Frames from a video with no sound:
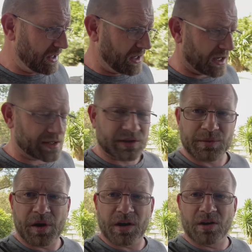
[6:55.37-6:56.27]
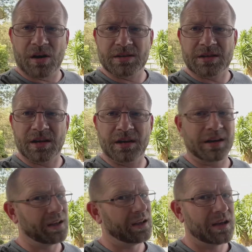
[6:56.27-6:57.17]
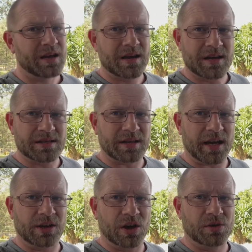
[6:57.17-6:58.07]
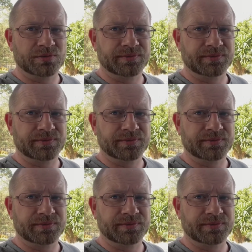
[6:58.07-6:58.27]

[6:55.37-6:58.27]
until tomorrow, guys, stay cool.